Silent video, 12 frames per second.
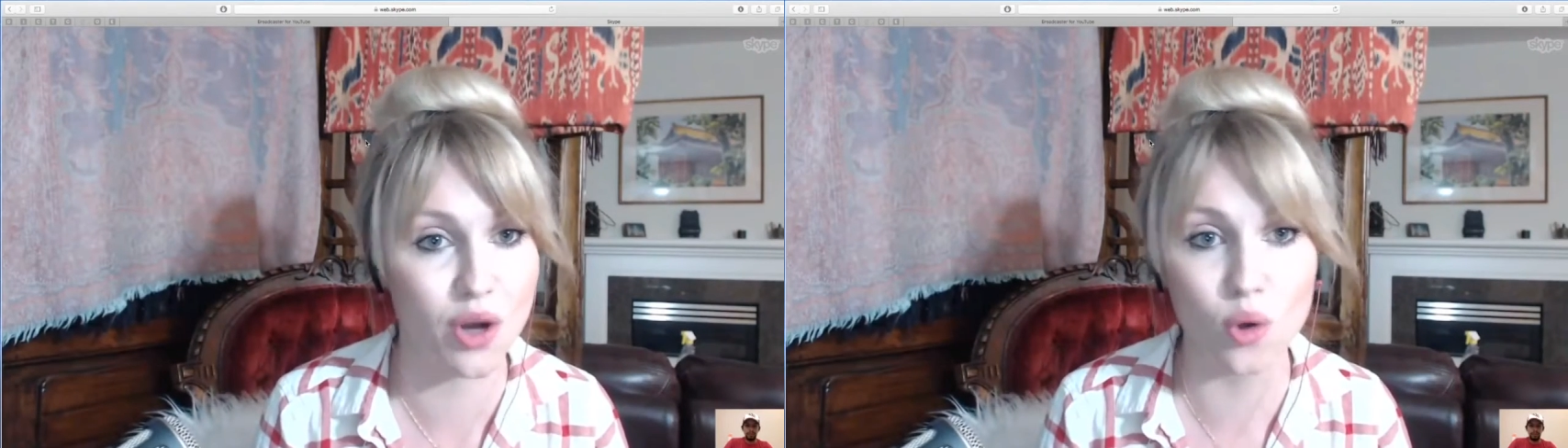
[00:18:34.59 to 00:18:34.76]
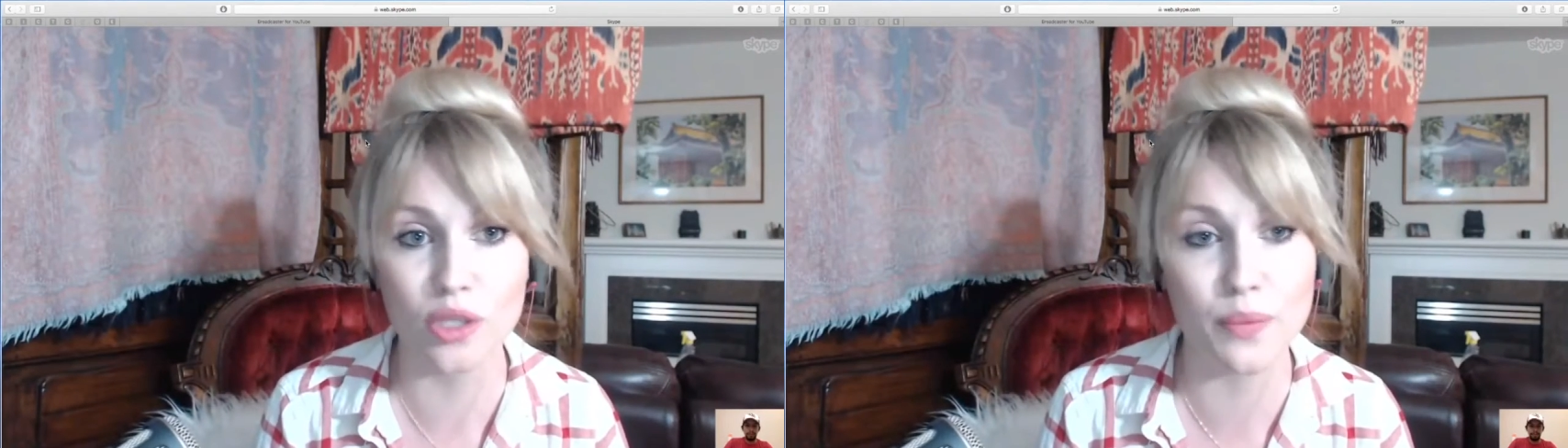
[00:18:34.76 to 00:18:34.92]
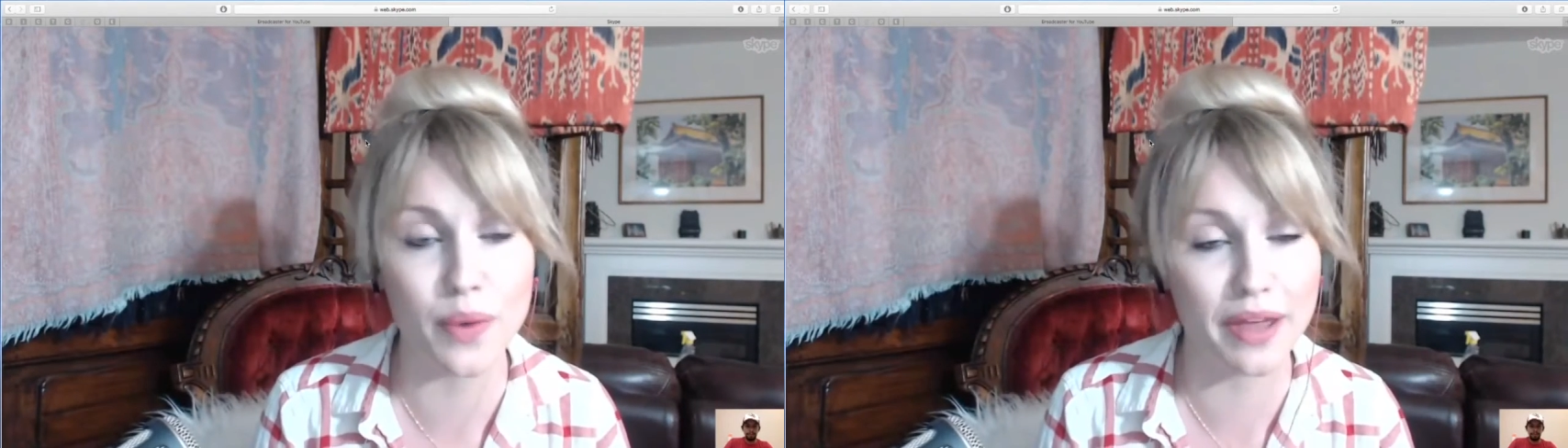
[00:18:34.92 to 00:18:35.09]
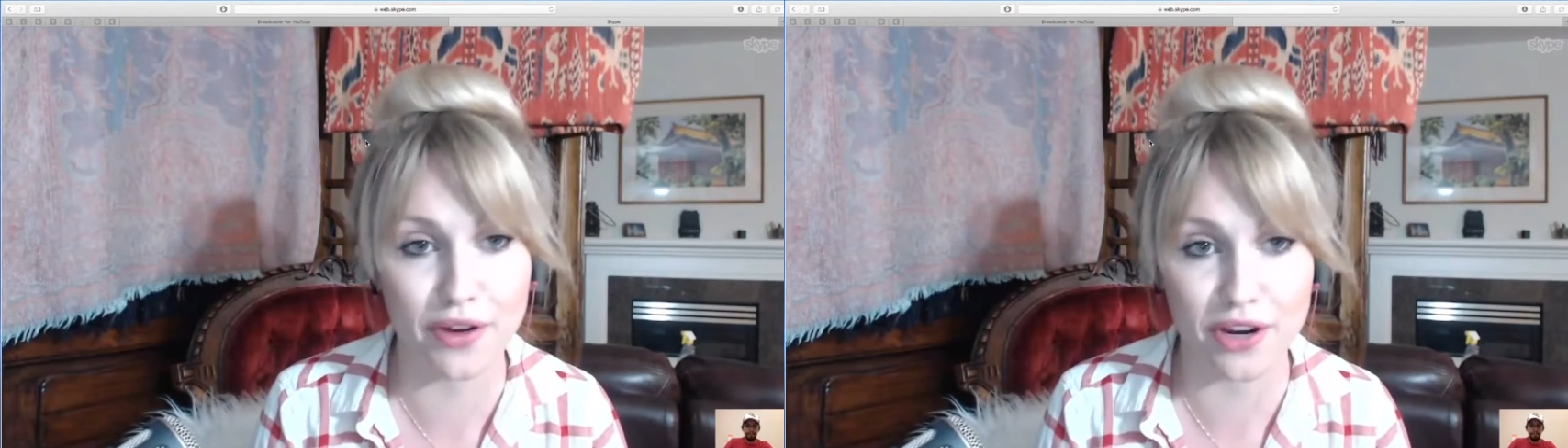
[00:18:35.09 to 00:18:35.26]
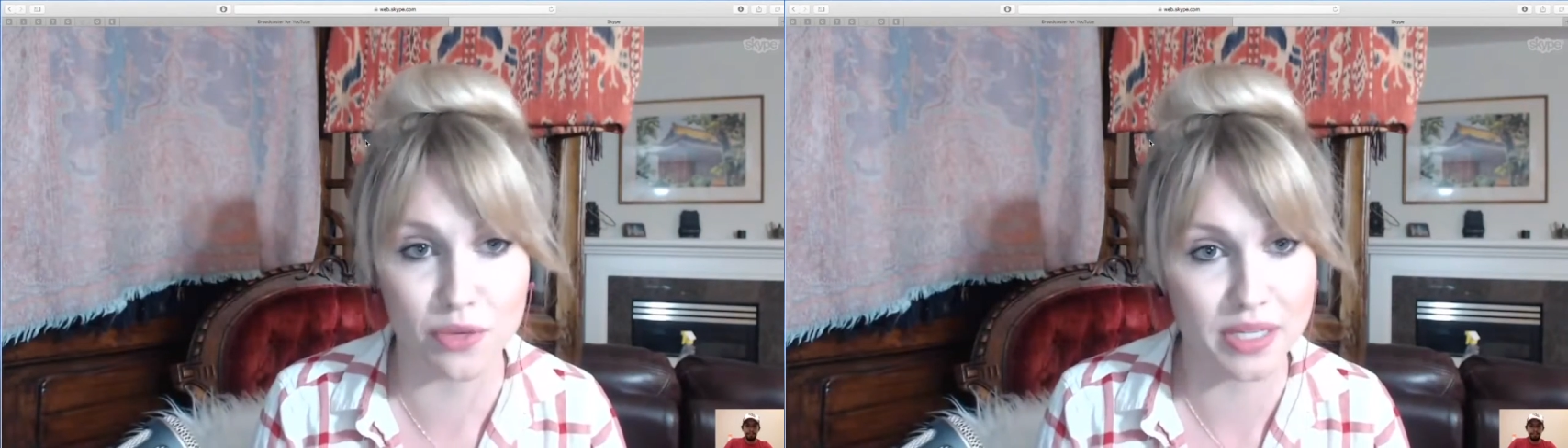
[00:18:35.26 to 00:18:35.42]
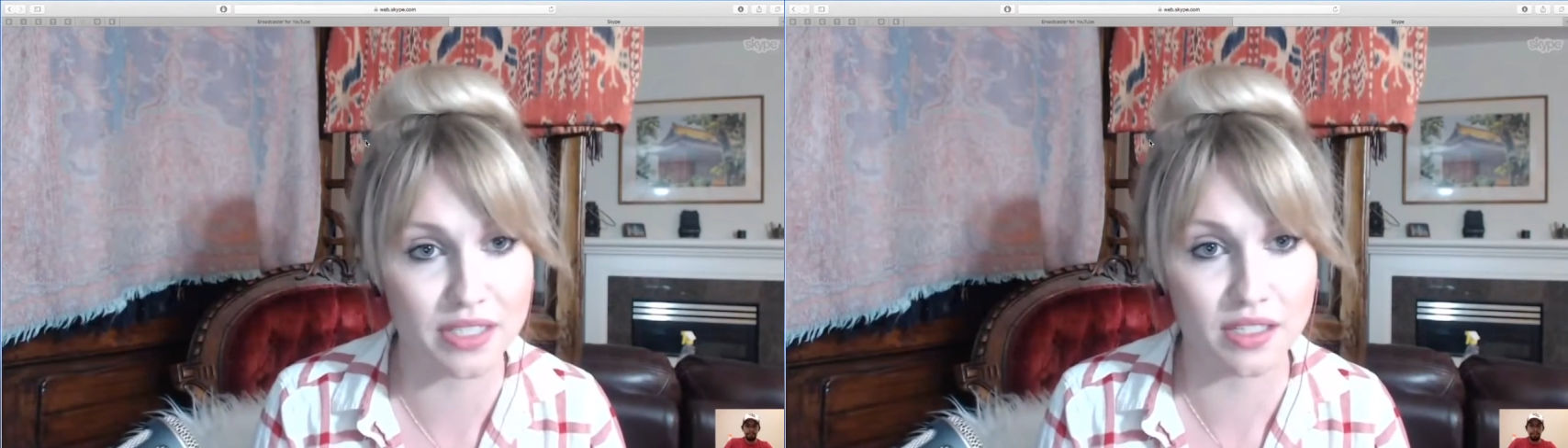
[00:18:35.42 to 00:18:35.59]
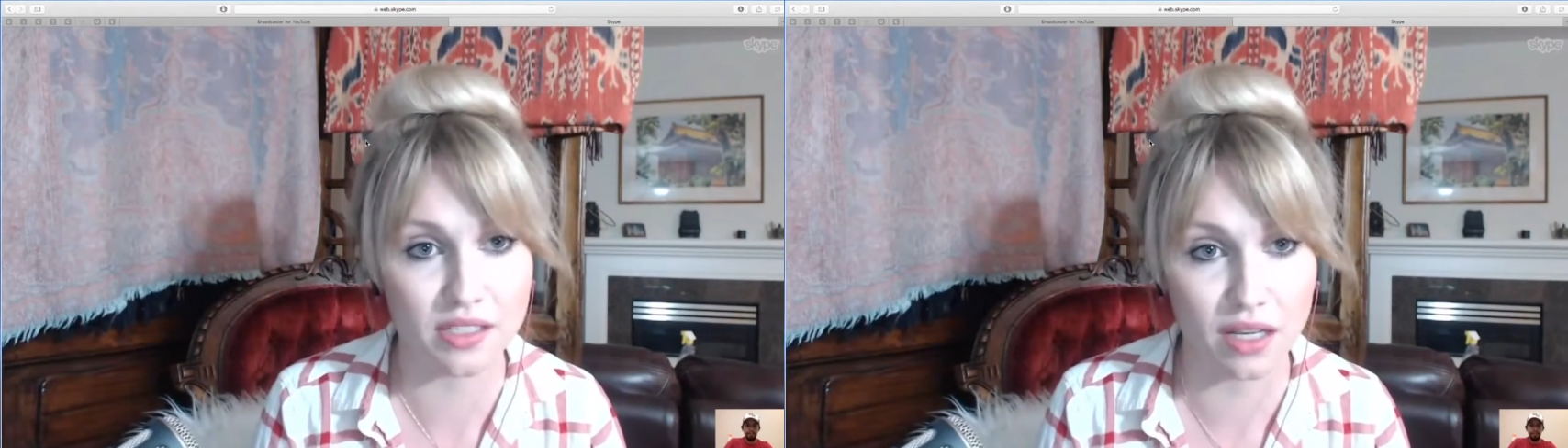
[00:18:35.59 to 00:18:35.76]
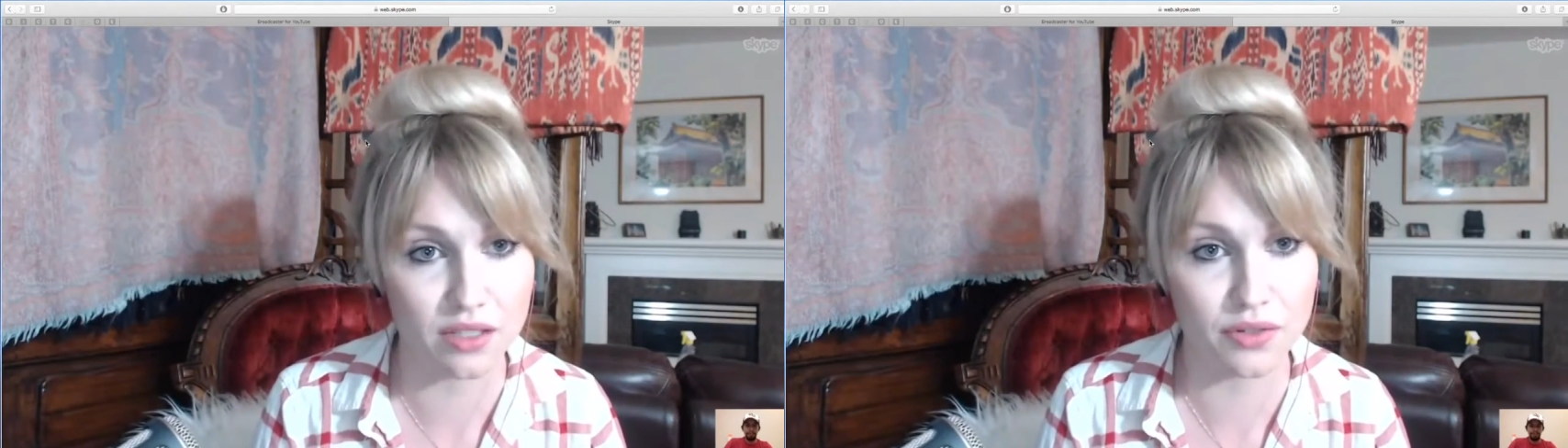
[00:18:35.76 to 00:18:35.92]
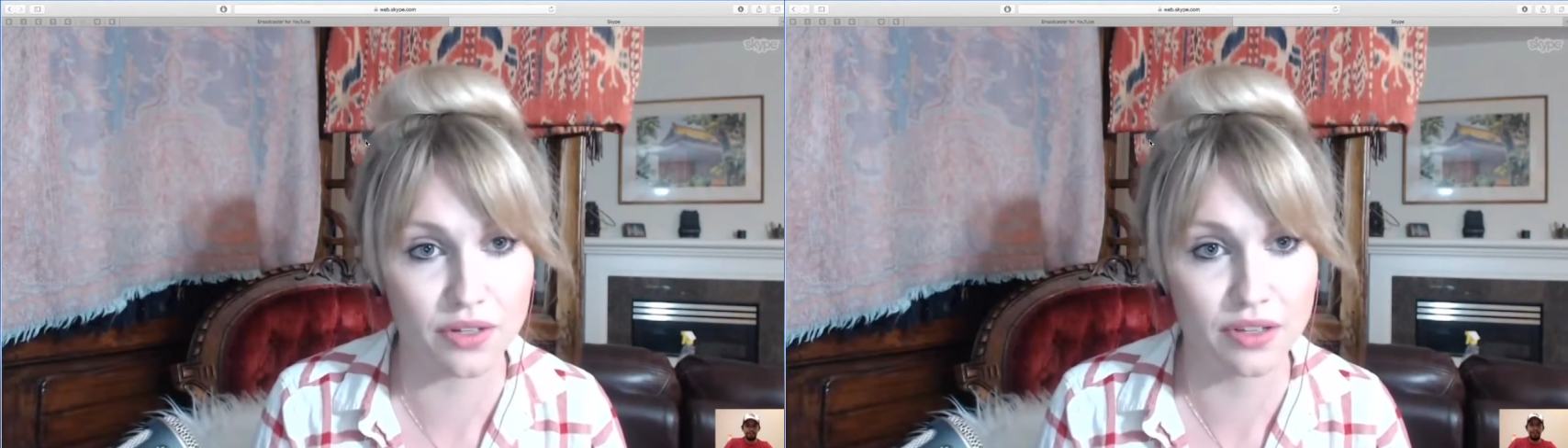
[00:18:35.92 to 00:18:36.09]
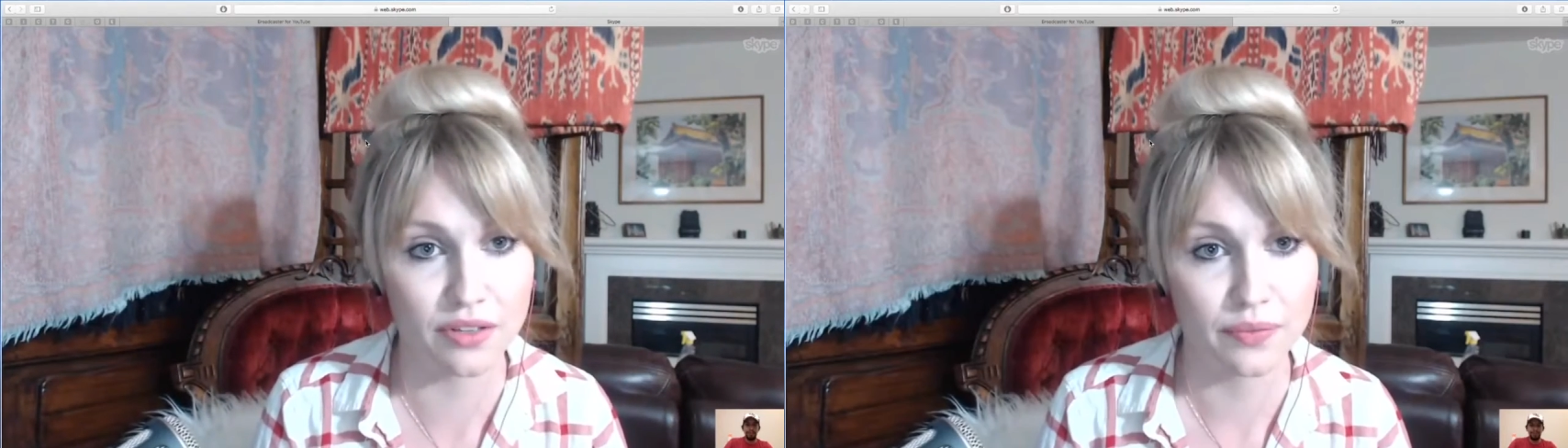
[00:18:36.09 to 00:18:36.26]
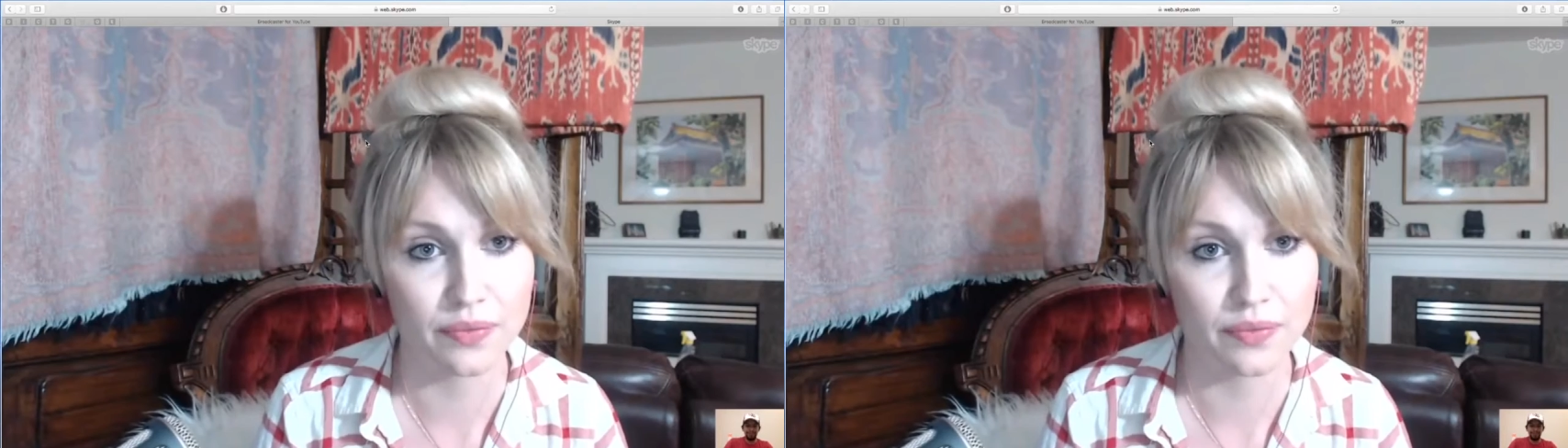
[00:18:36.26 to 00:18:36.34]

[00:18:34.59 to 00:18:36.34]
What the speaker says: only way they're going to be successful.